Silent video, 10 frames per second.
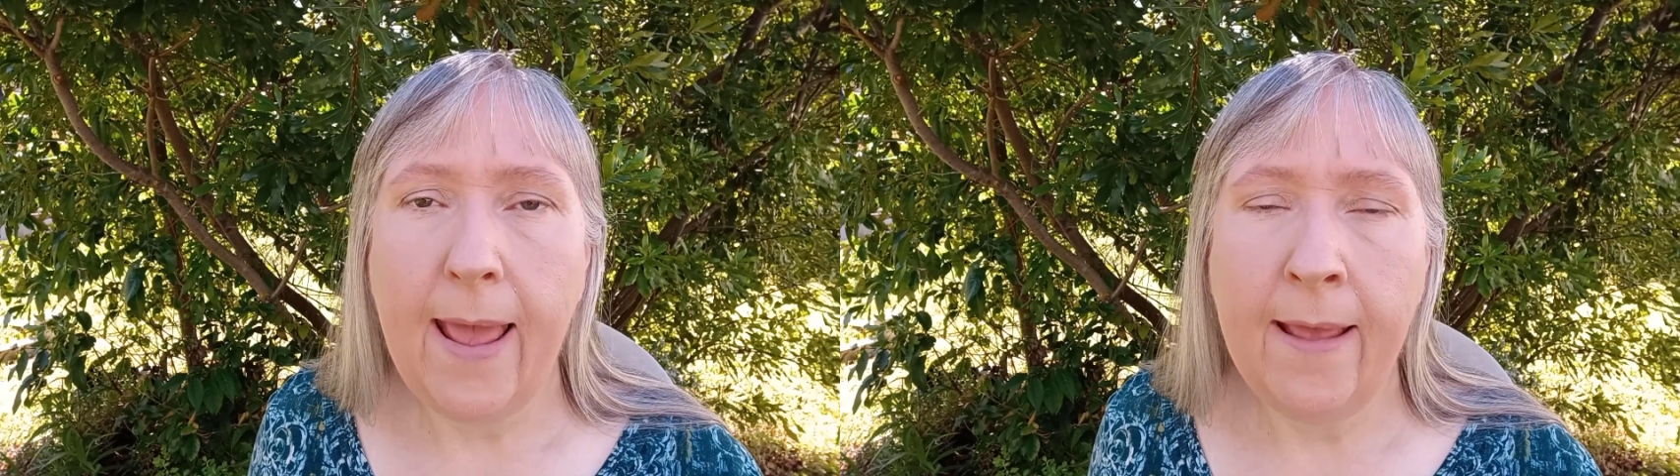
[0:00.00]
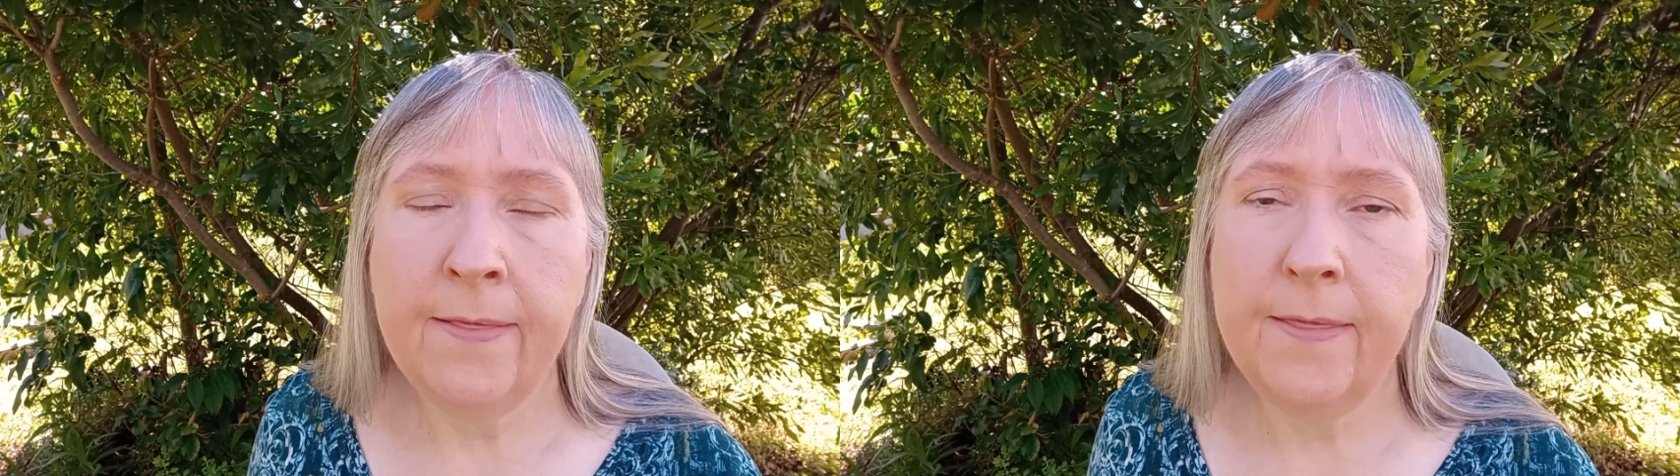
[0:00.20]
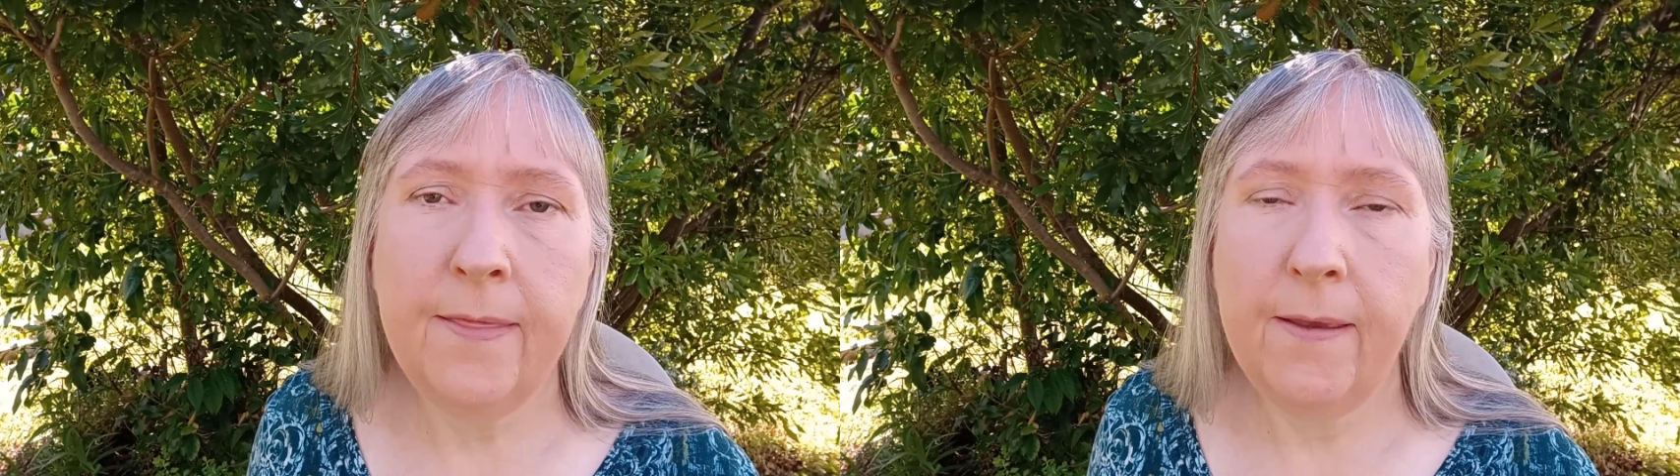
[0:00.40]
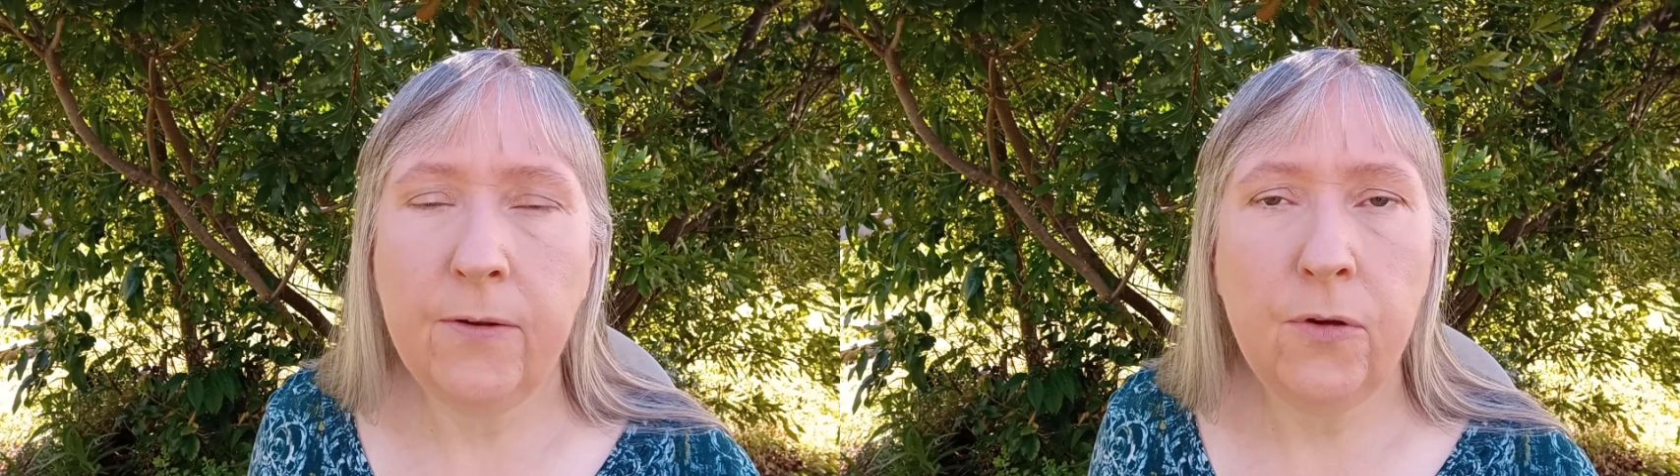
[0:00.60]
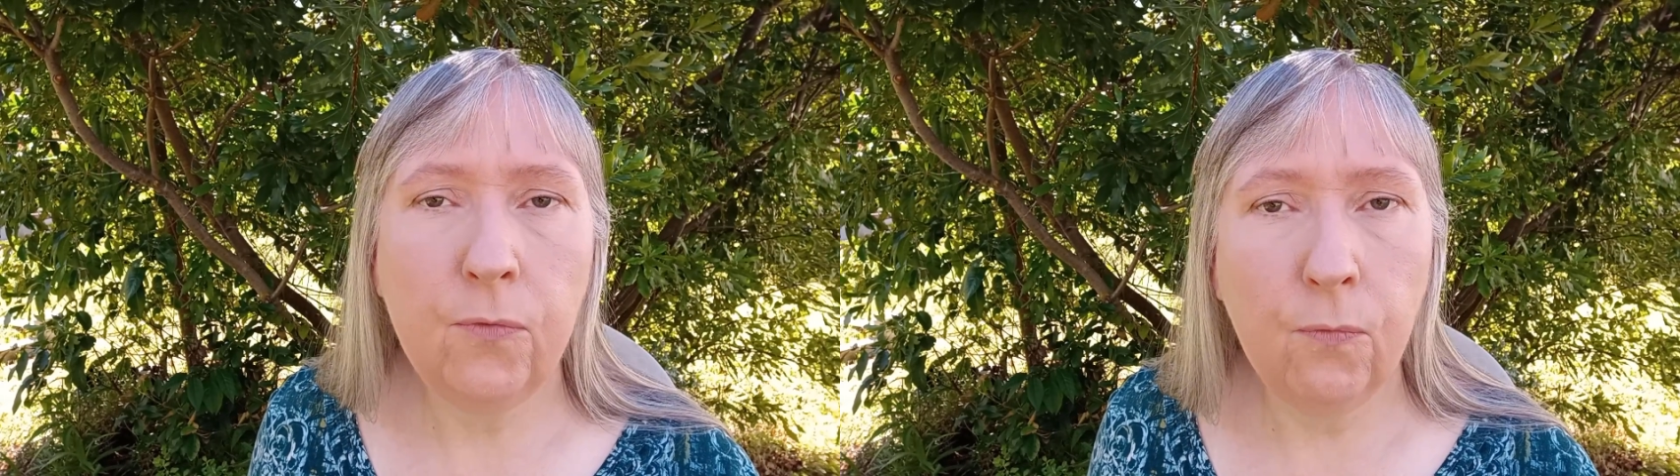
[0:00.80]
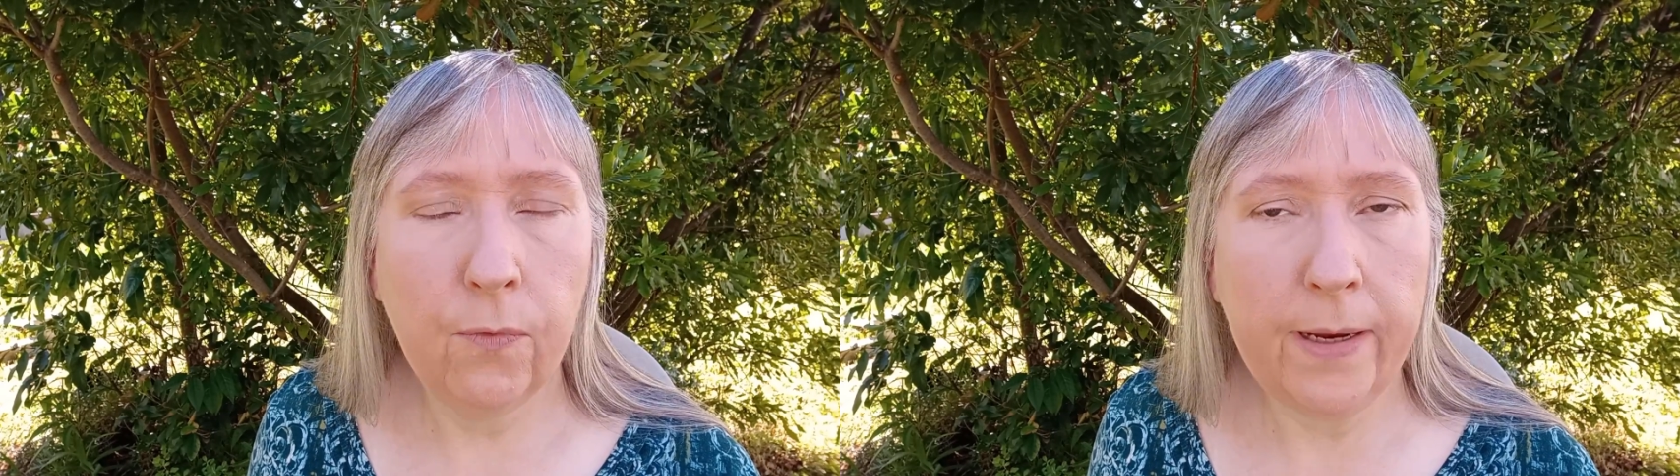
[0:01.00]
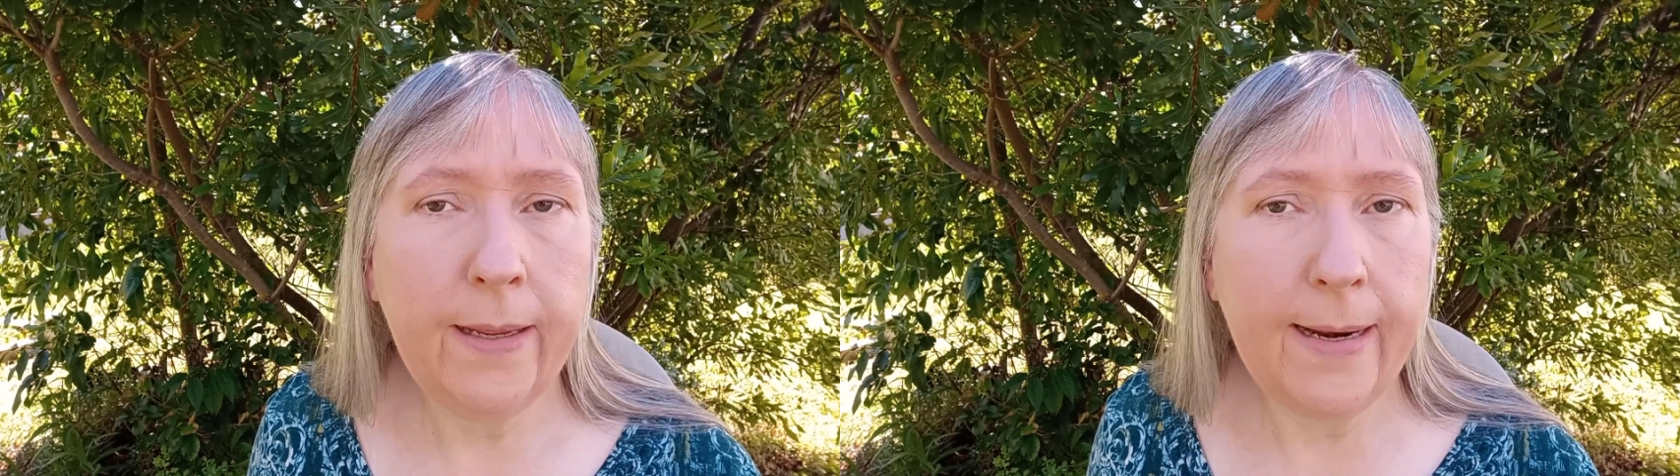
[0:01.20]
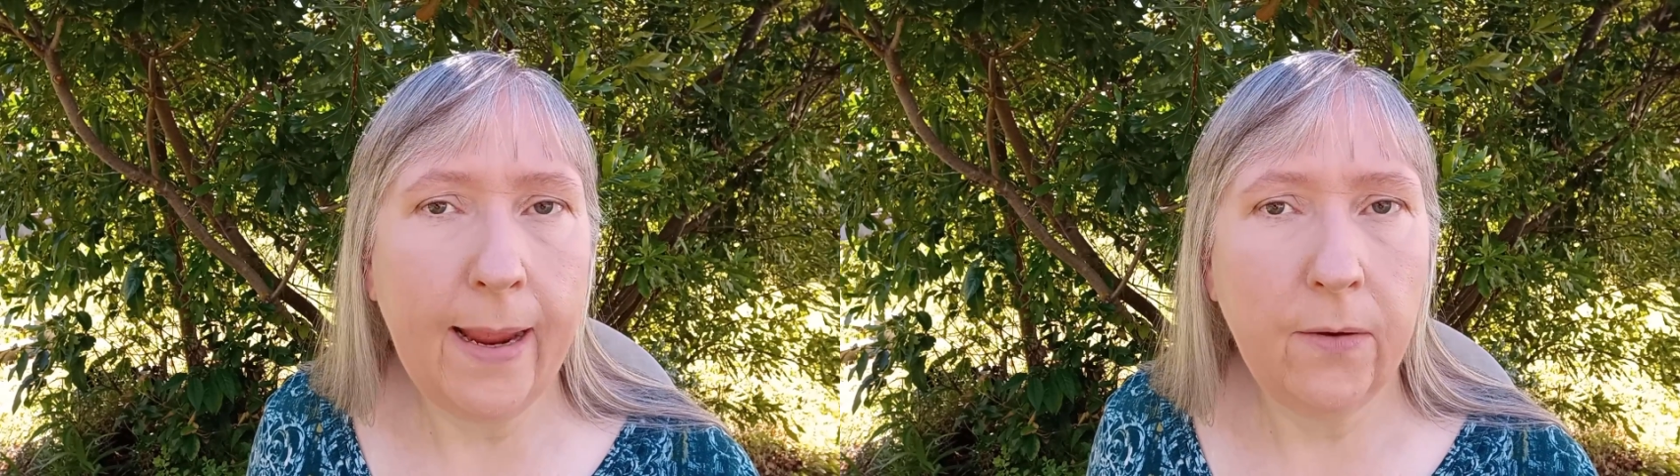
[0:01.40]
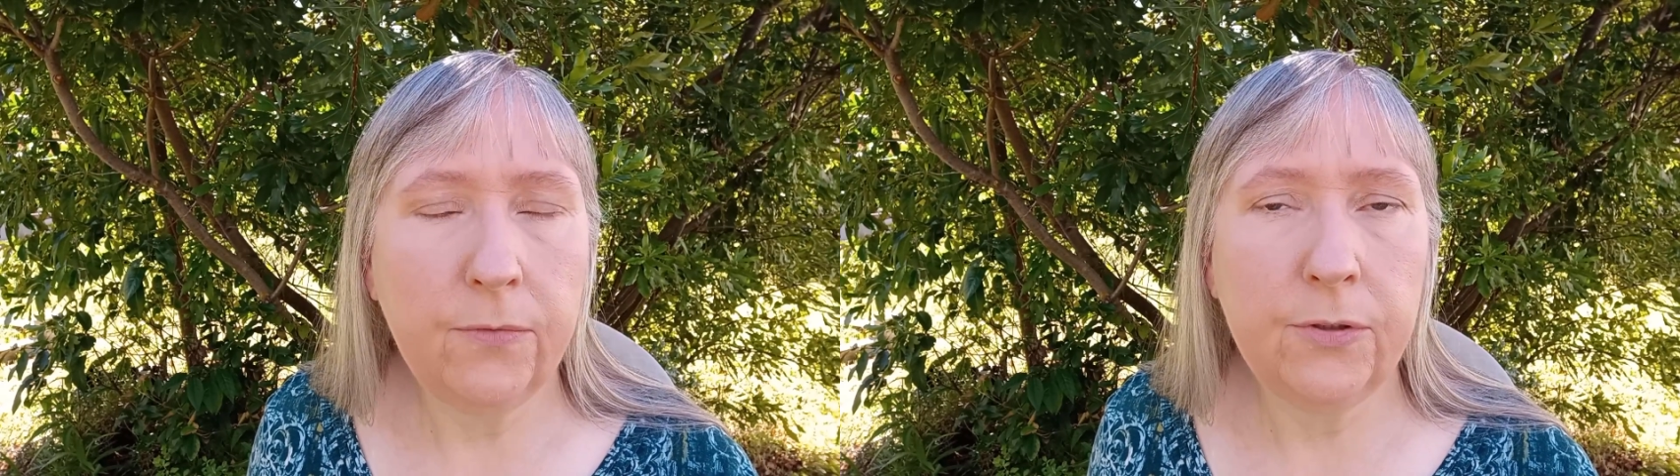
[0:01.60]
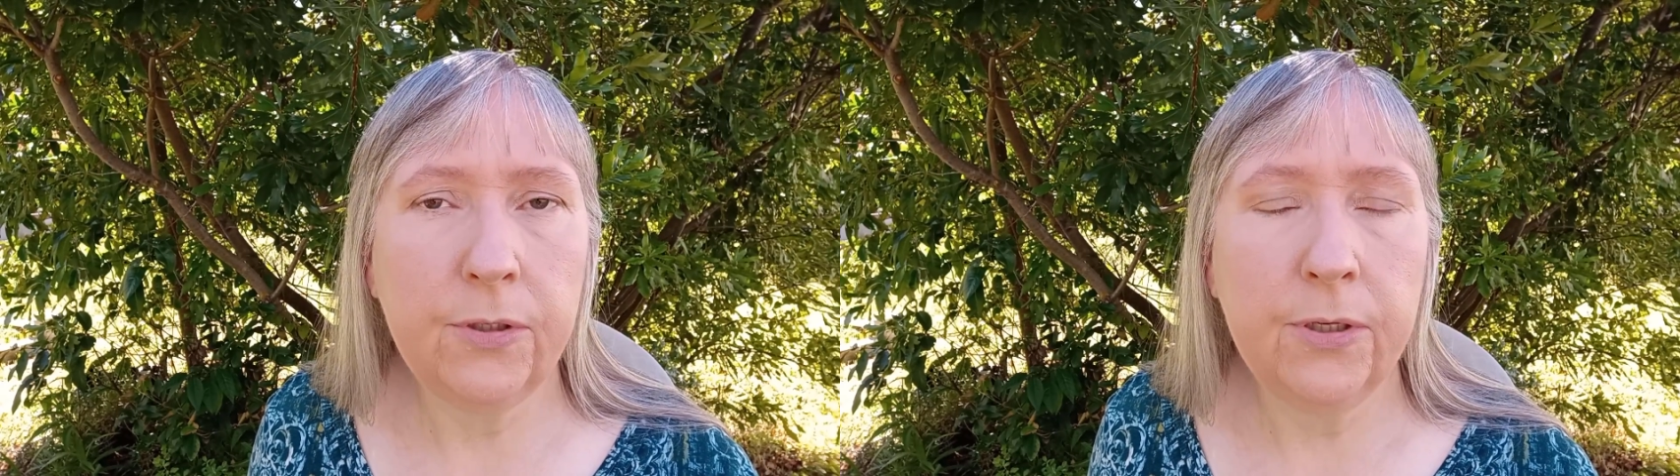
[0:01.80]
and then you wring it
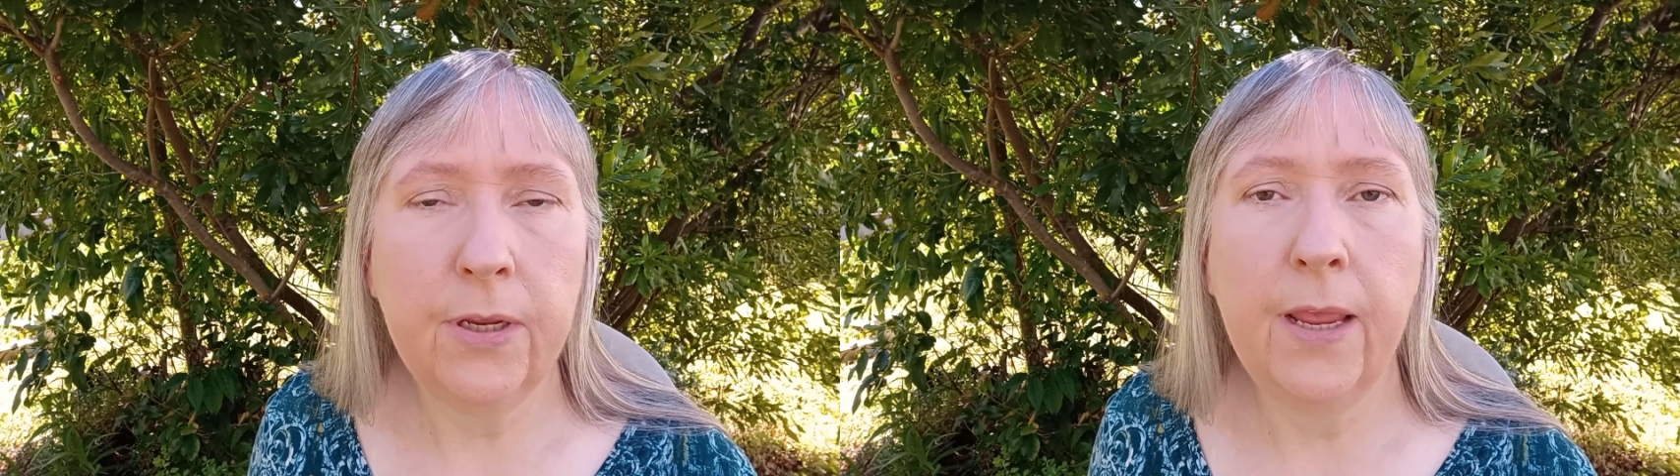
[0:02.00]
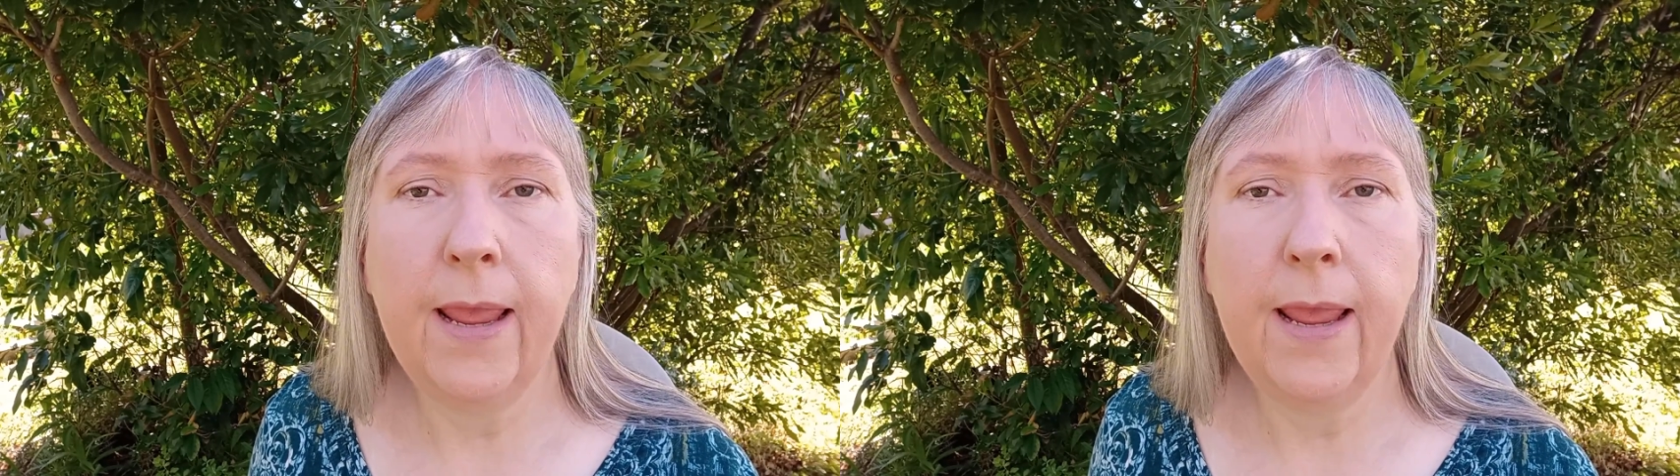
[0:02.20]
out,